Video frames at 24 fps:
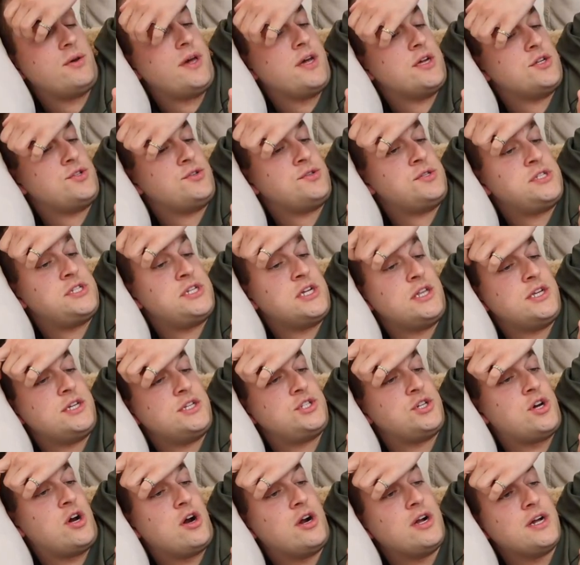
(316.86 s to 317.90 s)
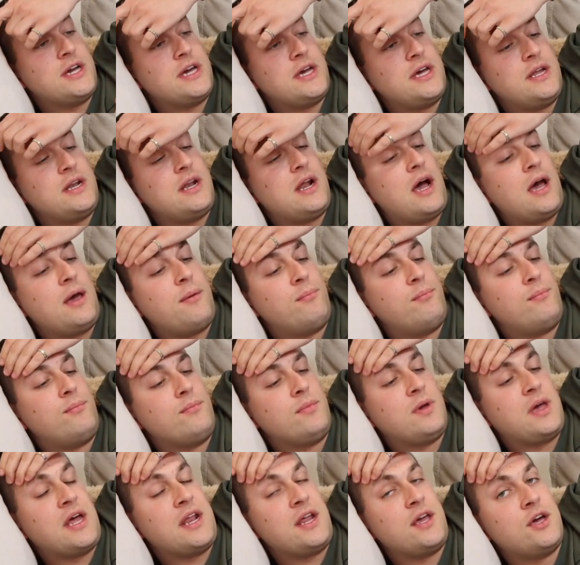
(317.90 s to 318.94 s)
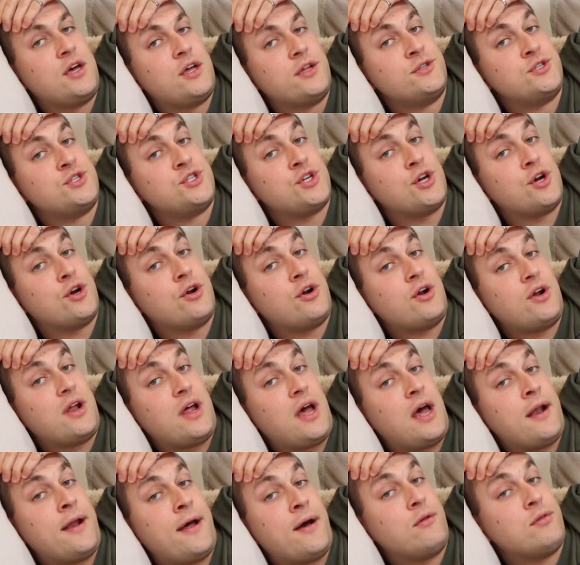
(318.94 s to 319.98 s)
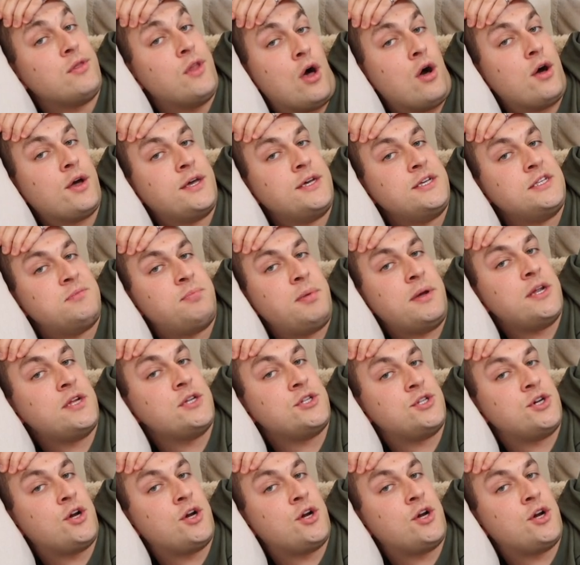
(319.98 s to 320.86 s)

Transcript: Andrew's still at Target. I'm getting concerned at how long he's been at